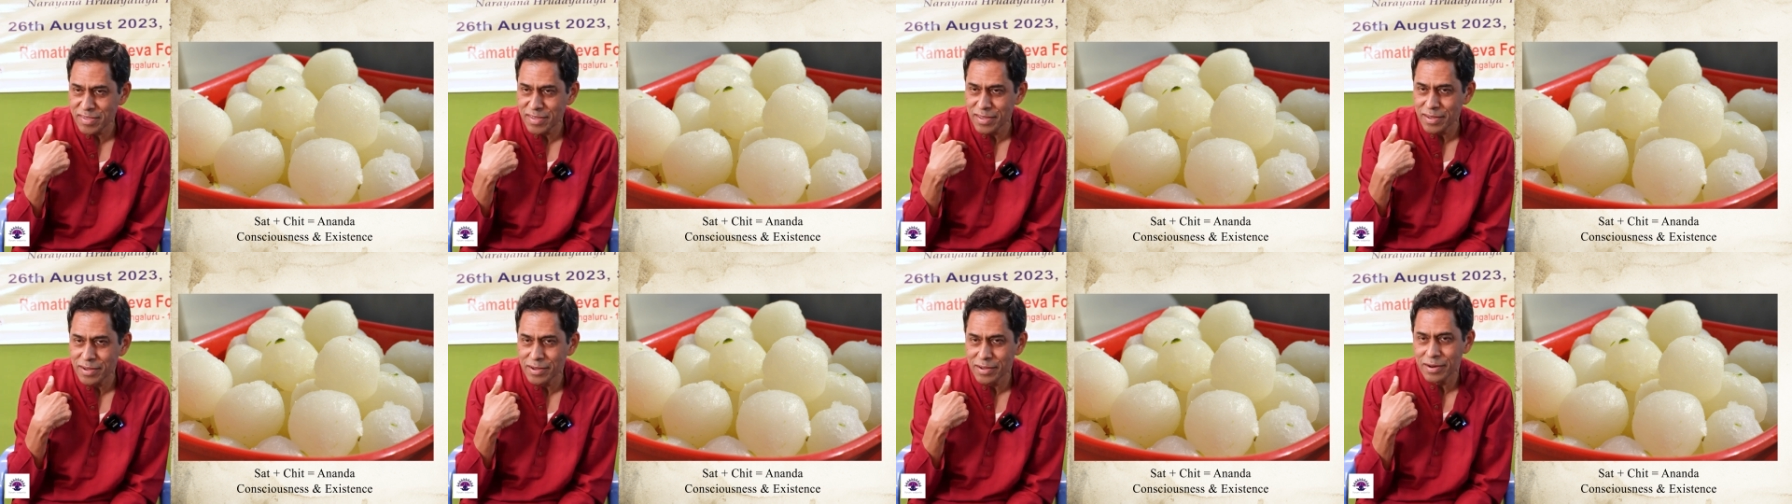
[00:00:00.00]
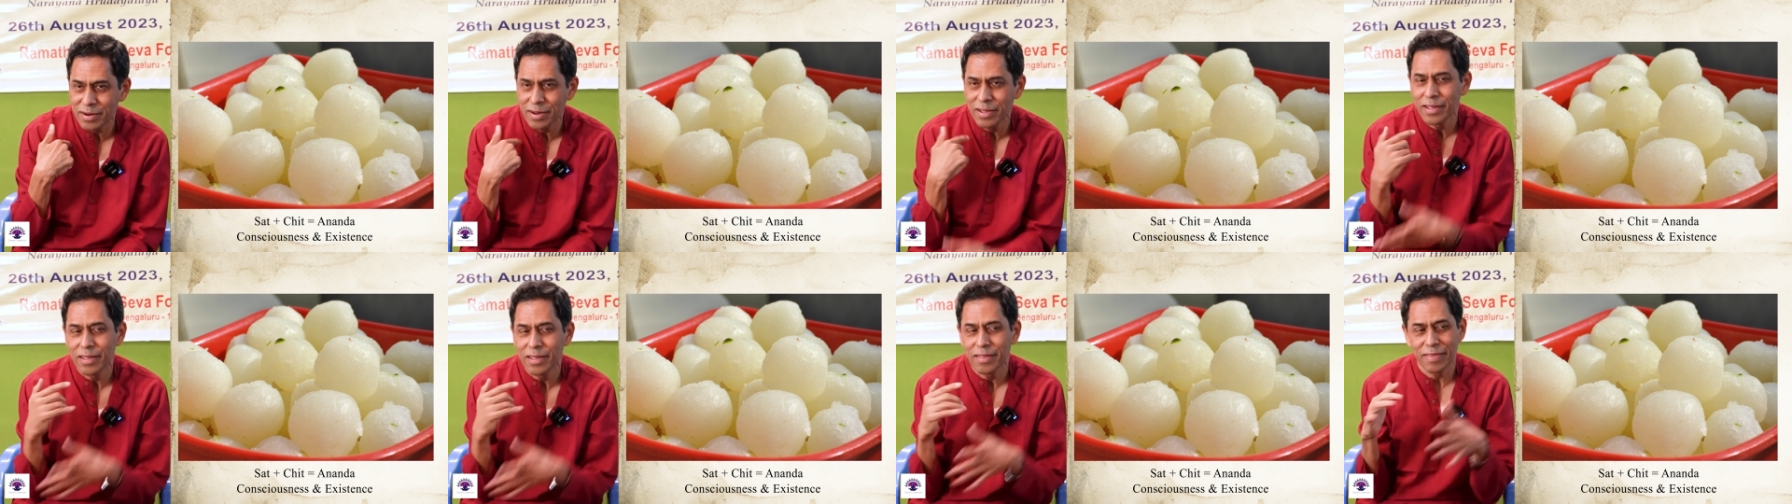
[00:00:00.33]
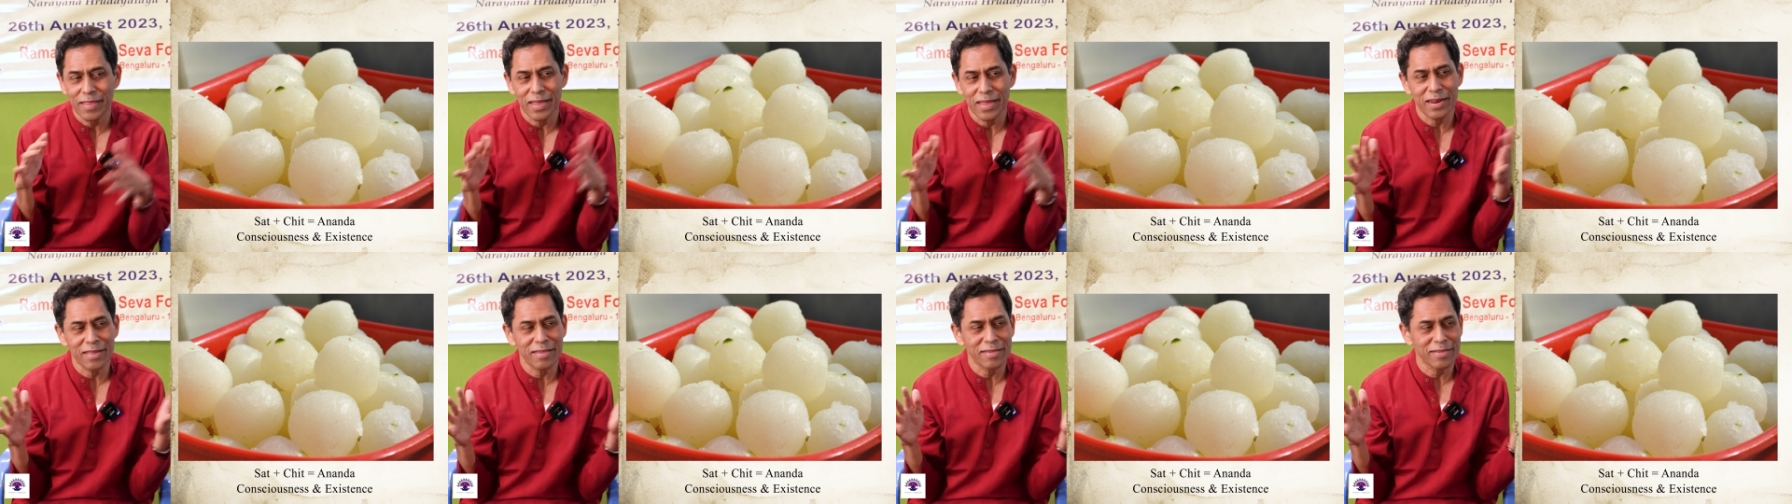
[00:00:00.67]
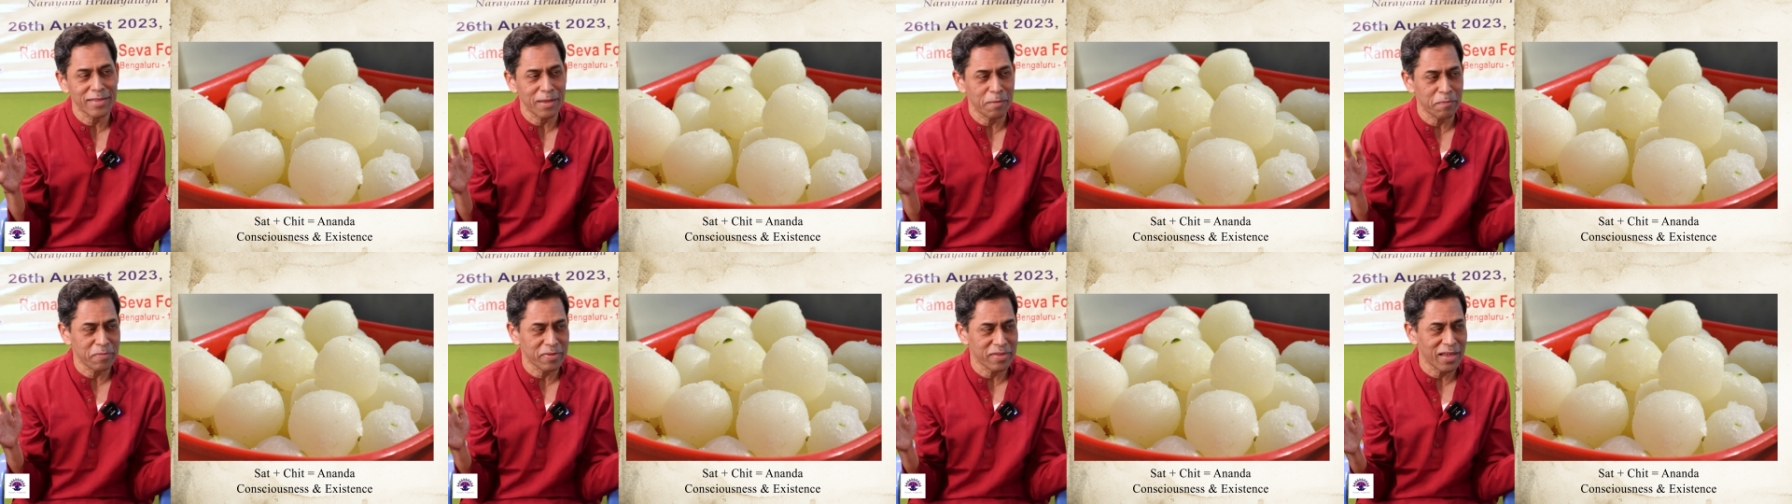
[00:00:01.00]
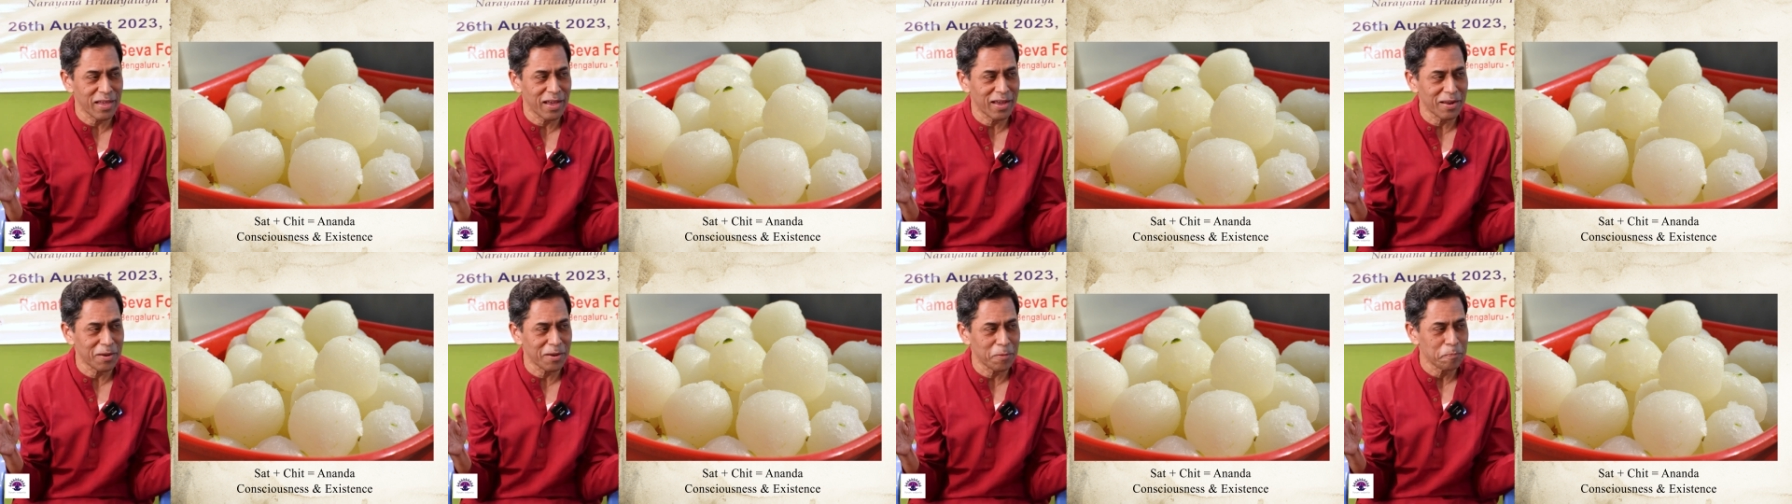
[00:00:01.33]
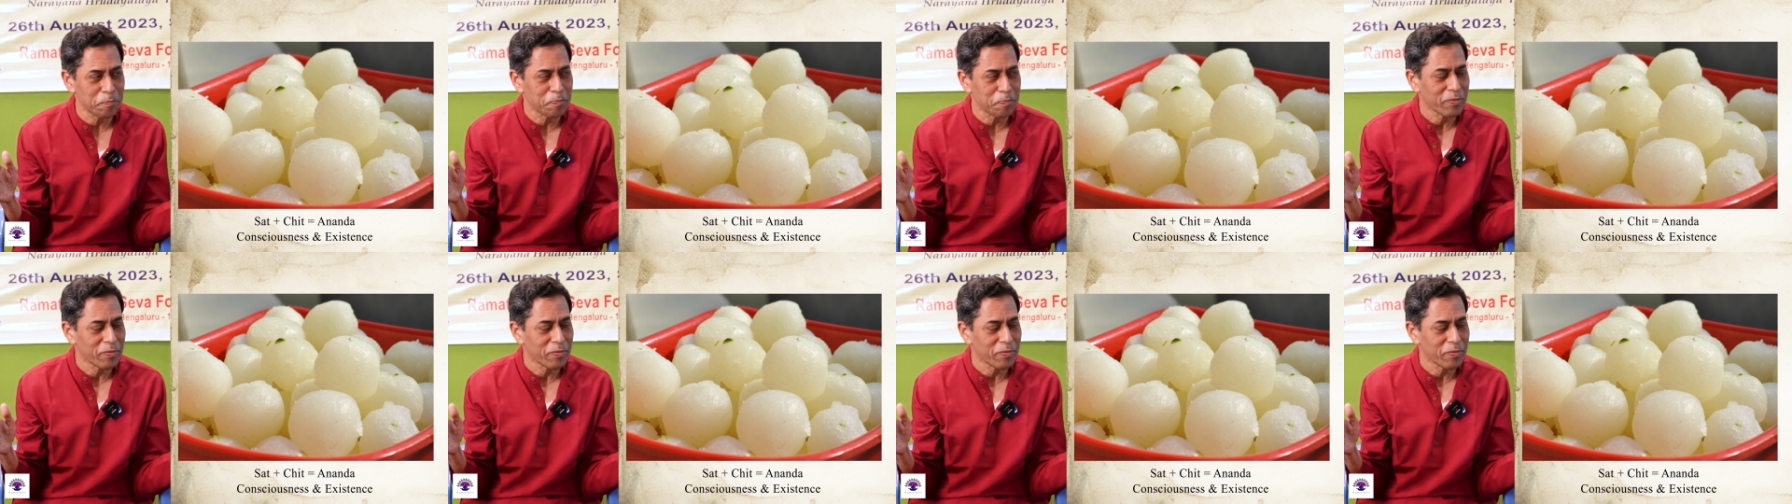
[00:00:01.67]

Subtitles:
here, there is samsara.